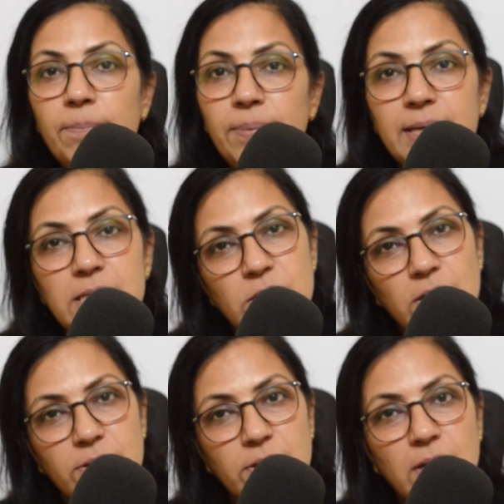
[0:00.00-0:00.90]
Please
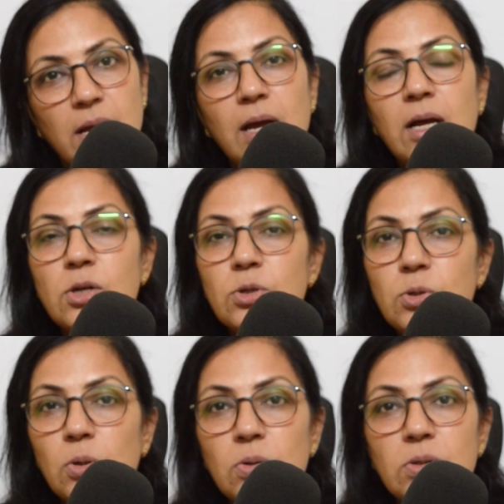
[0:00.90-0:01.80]
children,
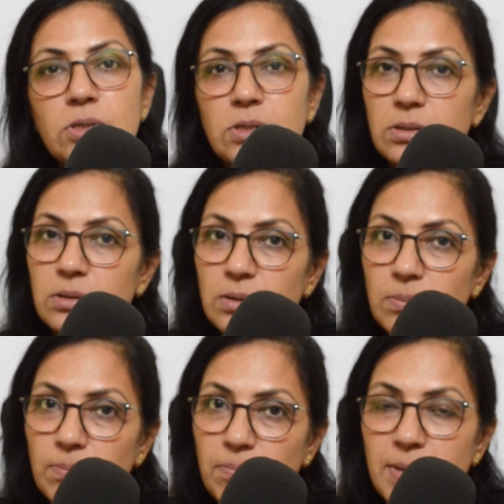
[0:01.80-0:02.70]
don't
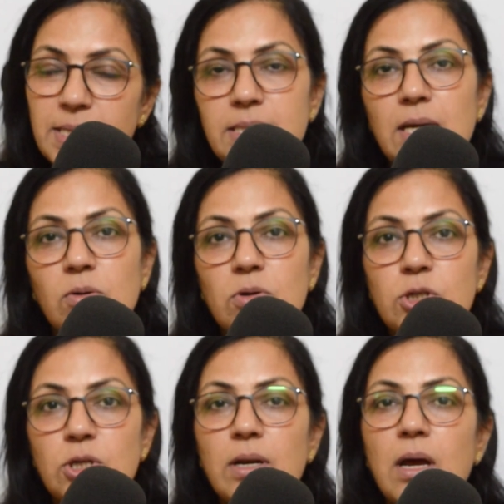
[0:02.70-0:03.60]
miss the
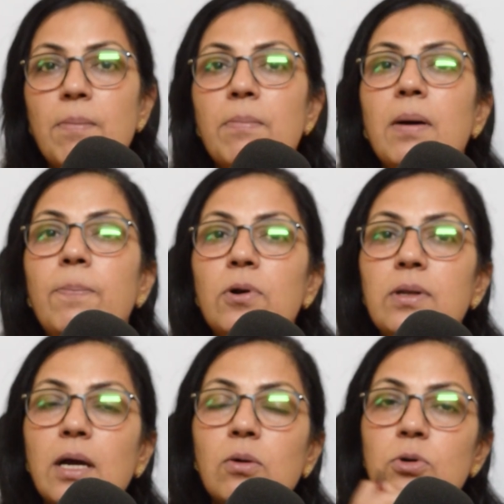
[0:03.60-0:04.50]
question number,
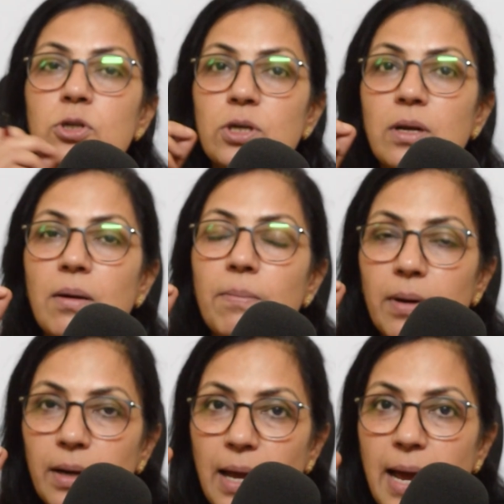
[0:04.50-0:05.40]
put the question number
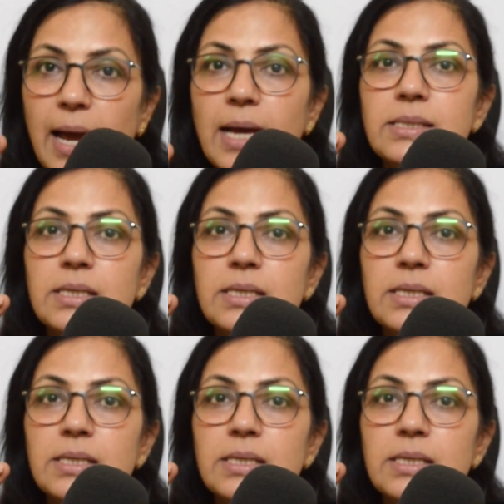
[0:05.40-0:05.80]
as